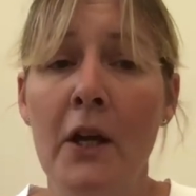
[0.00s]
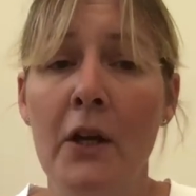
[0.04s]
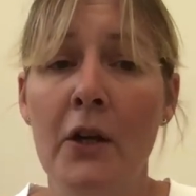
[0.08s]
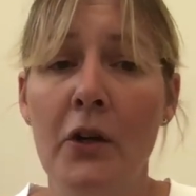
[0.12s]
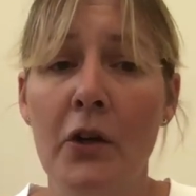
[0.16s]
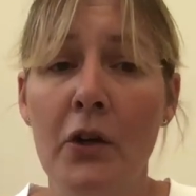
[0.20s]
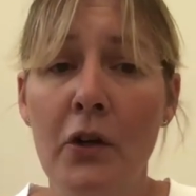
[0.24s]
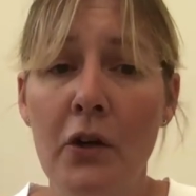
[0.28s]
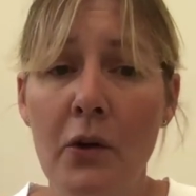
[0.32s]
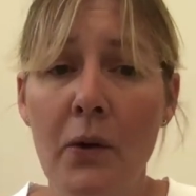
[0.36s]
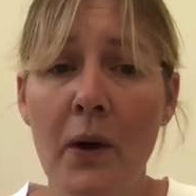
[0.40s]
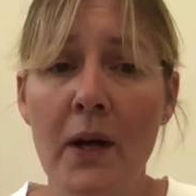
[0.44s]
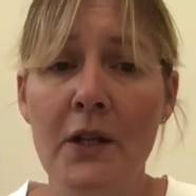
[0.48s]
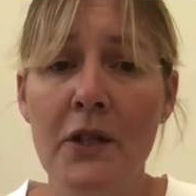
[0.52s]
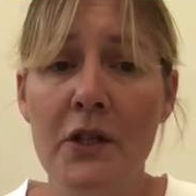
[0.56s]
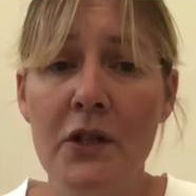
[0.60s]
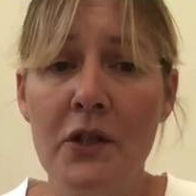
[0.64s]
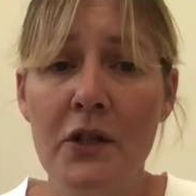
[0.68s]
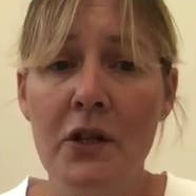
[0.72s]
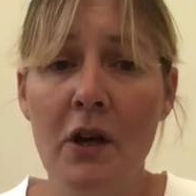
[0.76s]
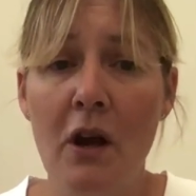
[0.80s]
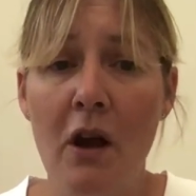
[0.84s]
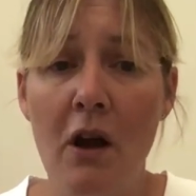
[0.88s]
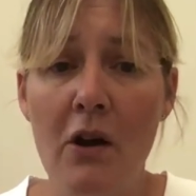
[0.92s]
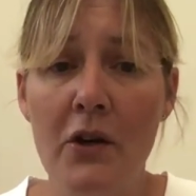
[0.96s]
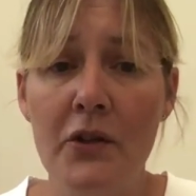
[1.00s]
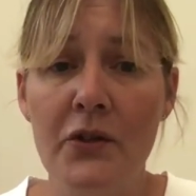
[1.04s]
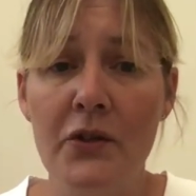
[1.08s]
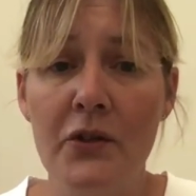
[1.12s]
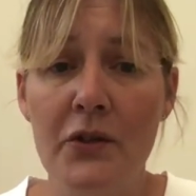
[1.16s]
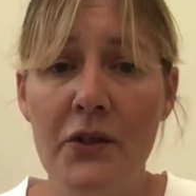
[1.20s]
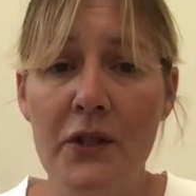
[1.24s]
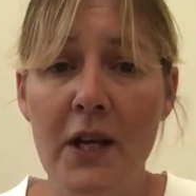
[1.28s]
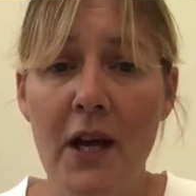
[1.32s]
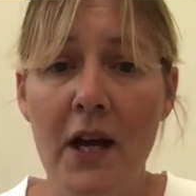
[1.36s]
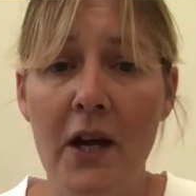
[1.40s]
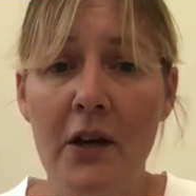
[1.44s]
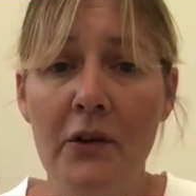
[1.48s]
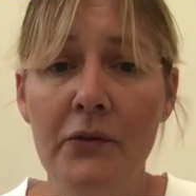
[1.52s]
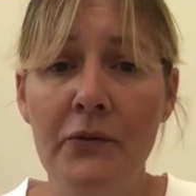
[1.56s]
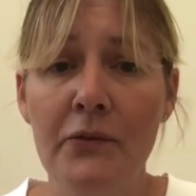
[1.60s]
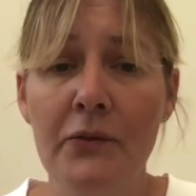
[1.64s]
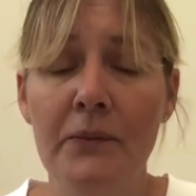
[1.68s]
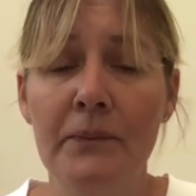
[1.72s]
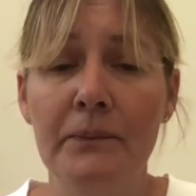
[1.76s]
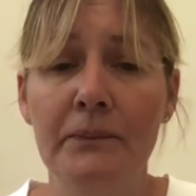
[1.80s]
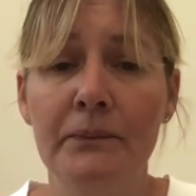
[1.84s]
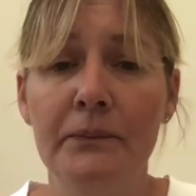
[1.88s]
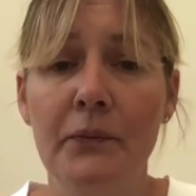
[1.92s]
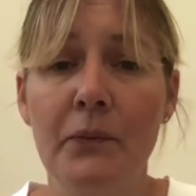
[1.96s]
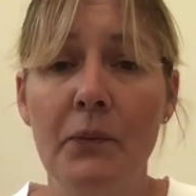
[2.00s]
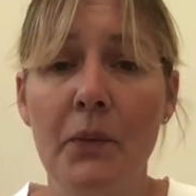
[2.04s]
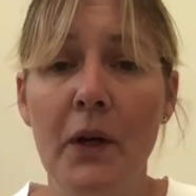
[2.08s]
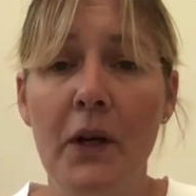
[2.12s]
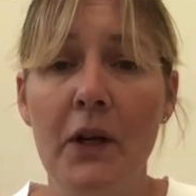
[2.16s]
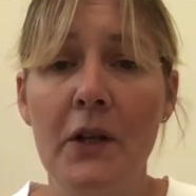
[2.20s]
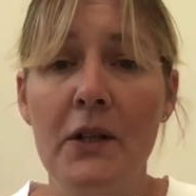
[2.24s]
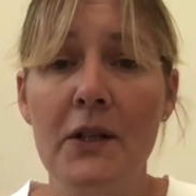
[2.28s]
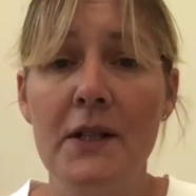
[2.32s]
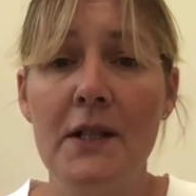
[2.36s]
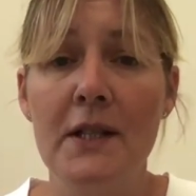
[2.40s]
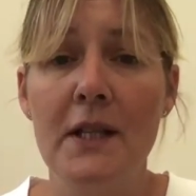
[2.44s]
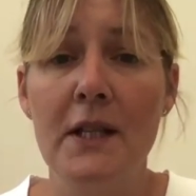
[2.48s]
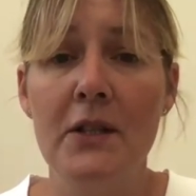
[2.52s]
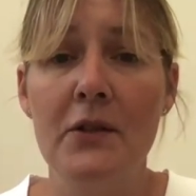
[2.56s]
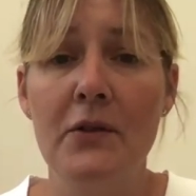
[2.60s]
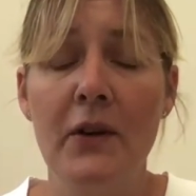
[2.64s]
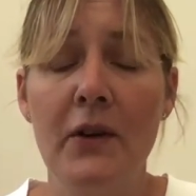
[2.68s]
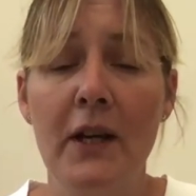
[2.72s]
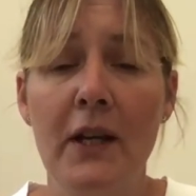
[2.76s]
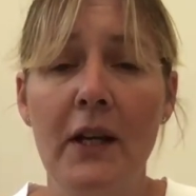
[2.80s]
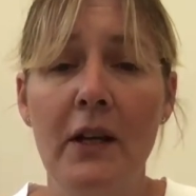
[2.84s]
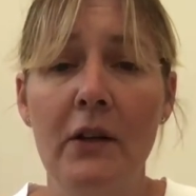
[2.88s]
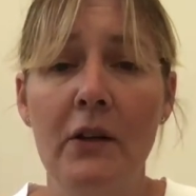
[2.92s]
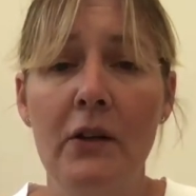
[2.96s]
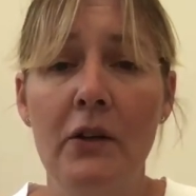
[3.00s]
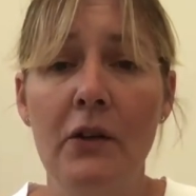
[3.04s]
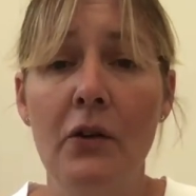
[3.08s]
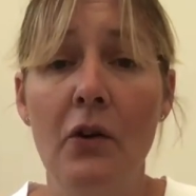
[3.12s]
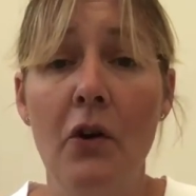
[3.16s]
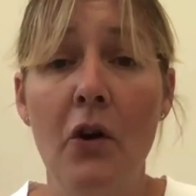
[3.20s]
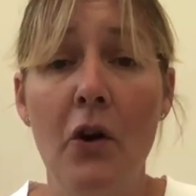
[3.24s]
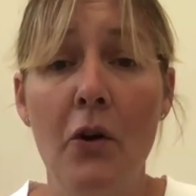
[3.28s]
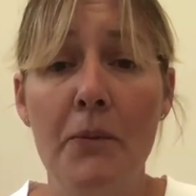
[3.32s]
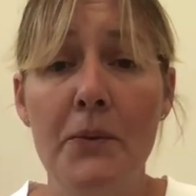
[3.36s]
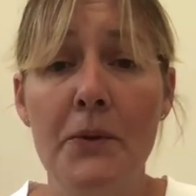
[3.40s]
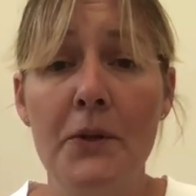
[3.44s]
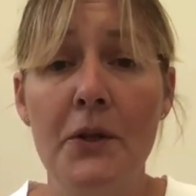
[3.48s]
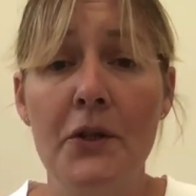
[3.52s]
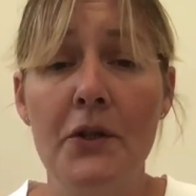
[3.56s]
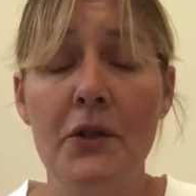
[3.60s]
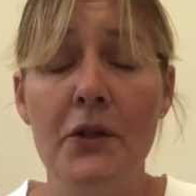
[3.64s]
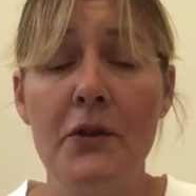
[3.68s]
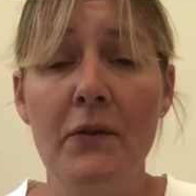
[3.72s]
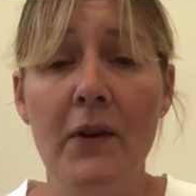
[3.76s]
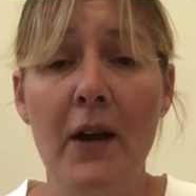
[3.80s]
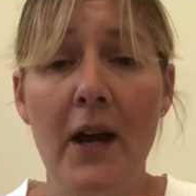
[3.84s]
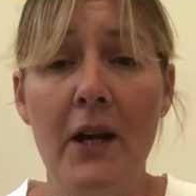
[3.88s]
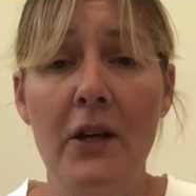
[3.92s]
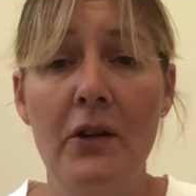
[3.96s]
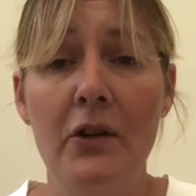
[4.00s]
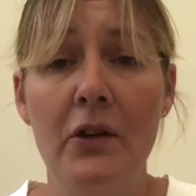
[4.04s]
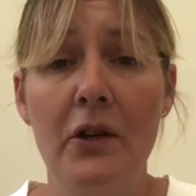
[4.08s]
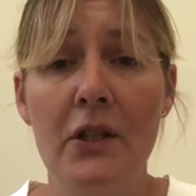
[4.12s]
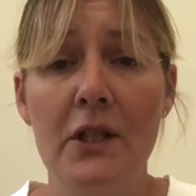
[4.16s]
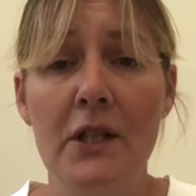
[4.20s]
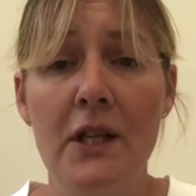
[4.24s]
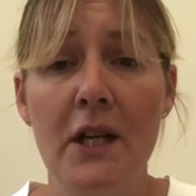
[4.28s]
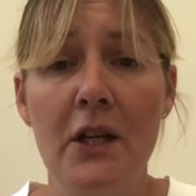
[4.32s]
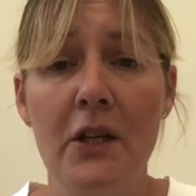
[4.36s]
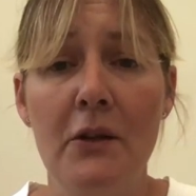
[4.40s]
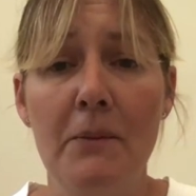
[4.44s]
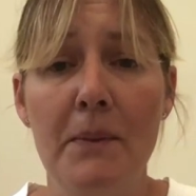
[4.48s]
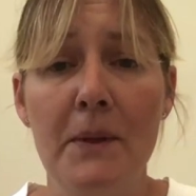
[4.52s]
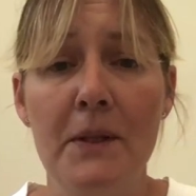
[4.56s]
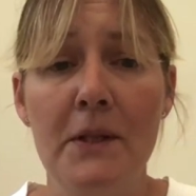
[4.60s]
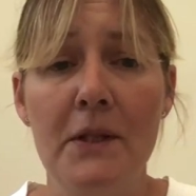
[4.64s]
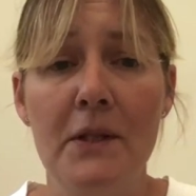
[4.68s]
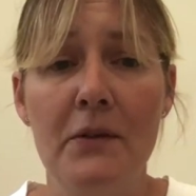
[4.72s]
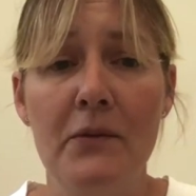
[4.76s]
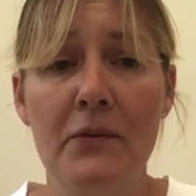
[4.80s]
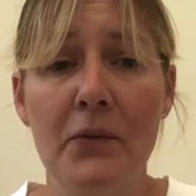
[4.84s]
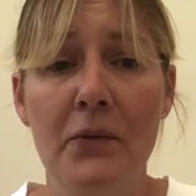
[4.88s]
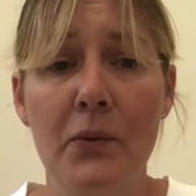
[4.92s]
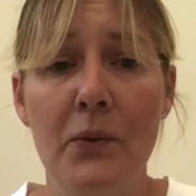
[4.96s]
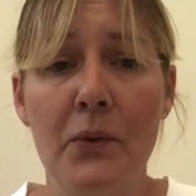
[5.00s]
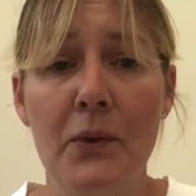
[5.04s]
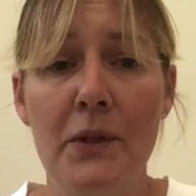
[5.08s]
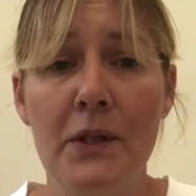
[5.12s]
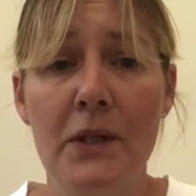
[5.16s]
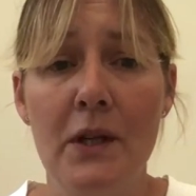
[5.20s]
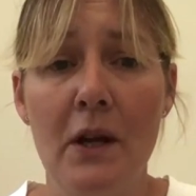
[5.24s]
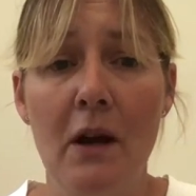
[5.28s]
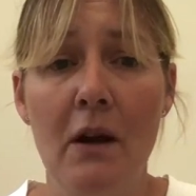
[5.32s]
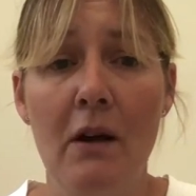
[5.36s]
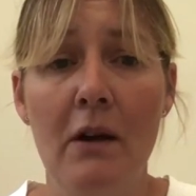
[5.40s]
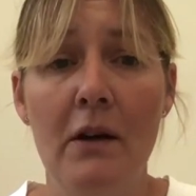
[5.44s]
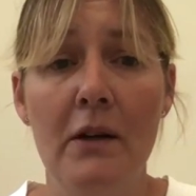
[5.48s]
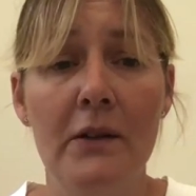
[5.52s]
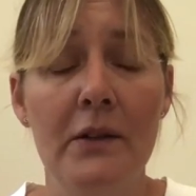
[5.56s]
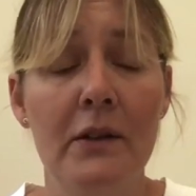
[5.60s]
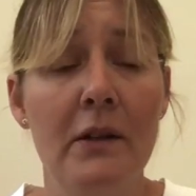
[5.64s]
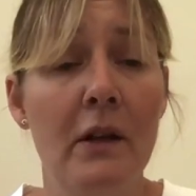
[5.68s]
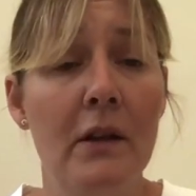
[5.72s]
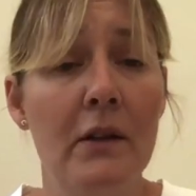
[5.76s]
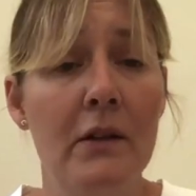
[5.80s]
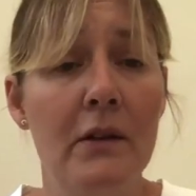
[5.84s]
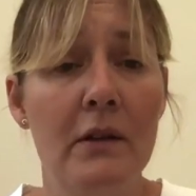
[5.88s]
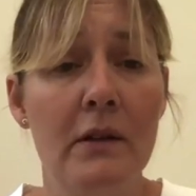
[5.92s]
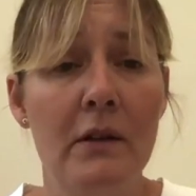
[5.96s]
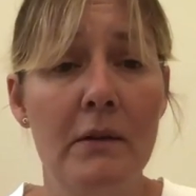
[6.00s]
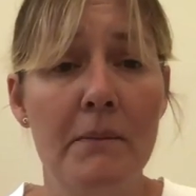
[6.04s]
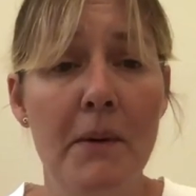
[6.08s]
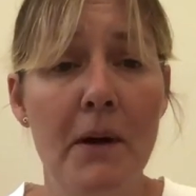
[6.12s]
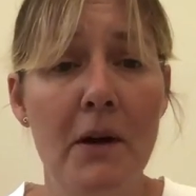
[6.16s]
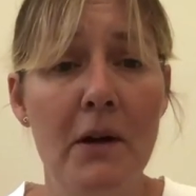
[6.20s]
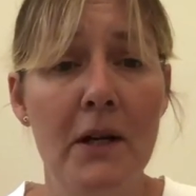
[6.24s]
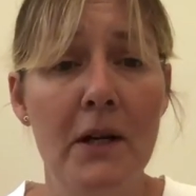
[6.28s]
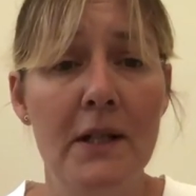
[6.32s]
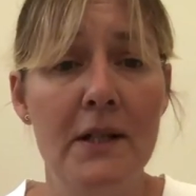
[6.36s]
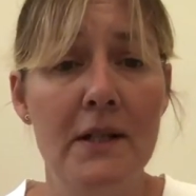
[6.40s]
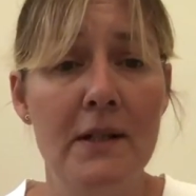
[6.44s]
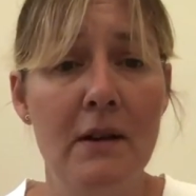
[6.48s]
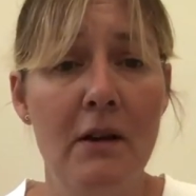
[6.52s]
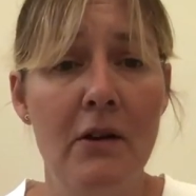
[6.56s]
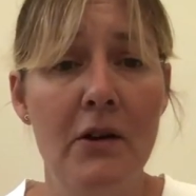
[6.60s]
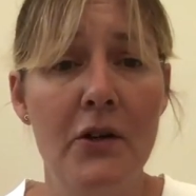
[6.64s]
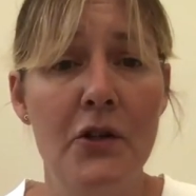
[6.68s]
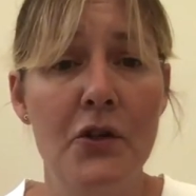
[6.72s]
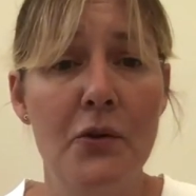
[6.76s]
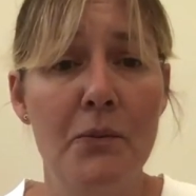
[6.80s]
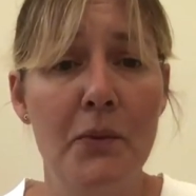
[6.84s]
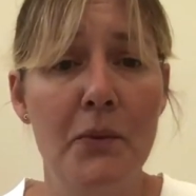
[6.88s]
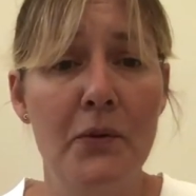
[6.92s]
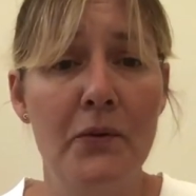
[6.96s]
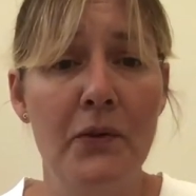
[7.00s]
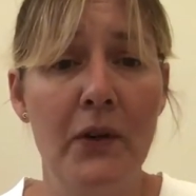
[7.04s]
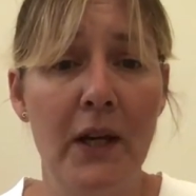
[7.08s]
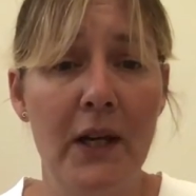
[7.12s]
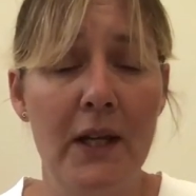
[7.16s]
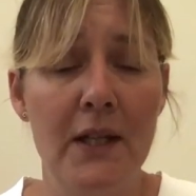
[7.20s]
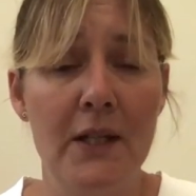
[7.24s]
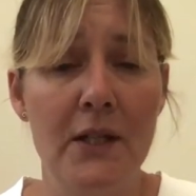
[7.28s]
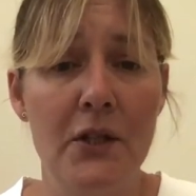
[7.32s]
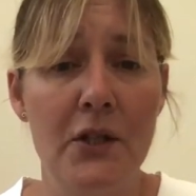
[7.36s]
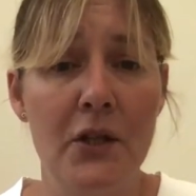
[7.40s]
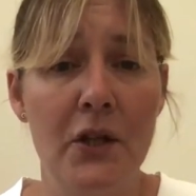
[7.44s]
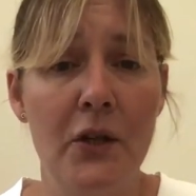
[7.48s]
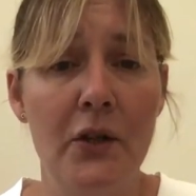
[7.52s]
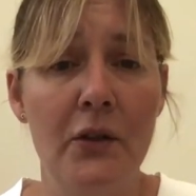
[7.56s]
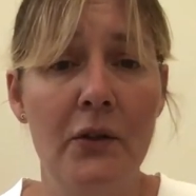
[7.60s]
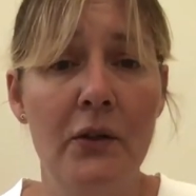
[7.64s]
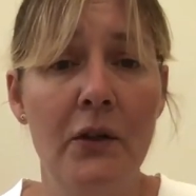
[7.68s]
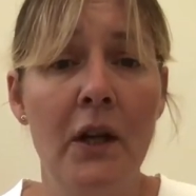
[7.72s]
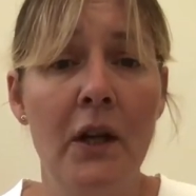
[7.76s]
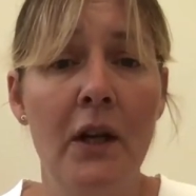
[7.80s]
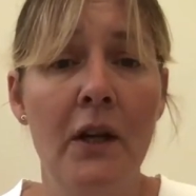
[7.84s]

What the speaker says: Good questions to ask yourself when considering your options of how you're going to take your business forward are the market size you're moving into,